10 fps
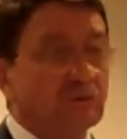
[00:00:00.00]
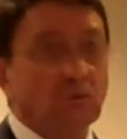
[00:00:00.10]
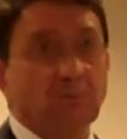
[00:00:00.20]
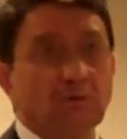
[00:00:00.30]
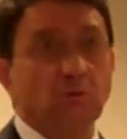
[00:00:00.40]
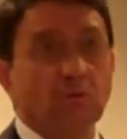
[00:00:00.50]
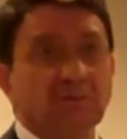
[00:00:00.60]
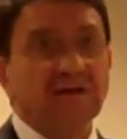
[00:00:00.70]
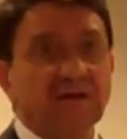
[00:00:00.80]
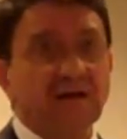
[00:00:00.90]
global
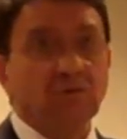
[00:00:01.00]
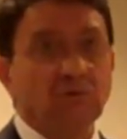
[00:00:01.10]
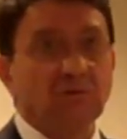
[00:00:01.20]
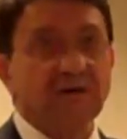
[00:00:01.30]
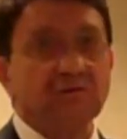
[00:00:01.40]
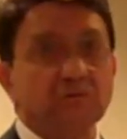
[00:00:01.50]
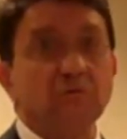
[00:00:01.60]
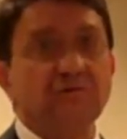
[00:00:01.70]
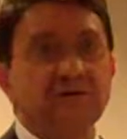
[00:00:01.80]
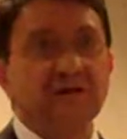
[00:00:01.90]
warming and all the
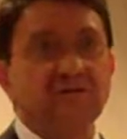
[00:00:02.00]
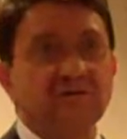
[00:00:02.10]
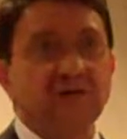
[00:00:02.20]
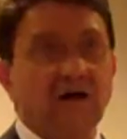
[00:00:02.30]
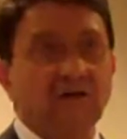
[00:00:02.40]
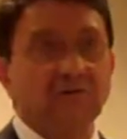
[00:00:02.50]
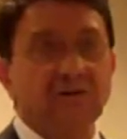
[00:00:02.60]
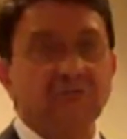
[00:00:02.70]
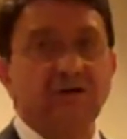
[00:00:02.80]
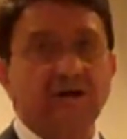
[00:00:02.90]
associated other
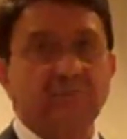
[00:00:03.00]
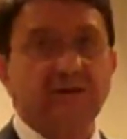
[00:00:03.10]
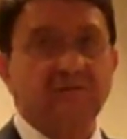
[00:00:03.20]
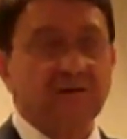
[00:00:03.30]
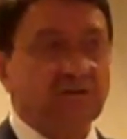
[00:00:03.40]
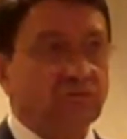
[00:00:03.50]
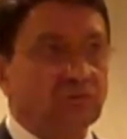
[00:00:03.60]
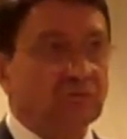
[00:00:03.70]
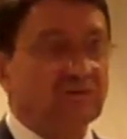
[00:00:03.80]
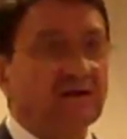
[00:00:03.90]
environmental
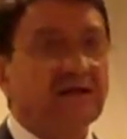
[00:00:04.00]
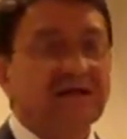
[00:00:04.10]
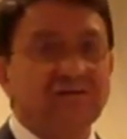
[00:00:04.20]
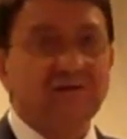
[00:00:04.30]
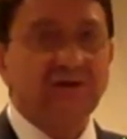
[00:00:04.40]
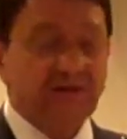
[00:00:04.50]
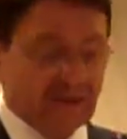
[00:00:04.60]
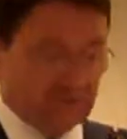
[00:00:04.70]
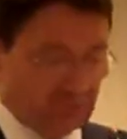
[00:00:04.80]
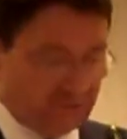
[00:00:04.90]
issues, is not an
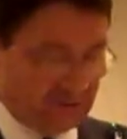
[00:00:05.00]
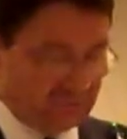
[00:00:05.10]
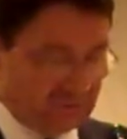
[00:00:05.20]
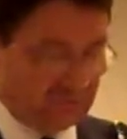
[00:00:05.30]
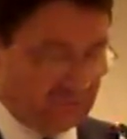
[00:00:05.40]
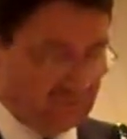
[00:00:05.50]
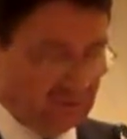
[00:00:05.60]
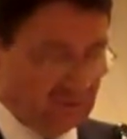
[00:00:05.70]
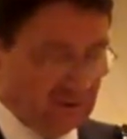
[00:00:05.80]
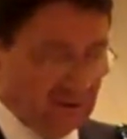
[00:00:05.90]
act of accidents.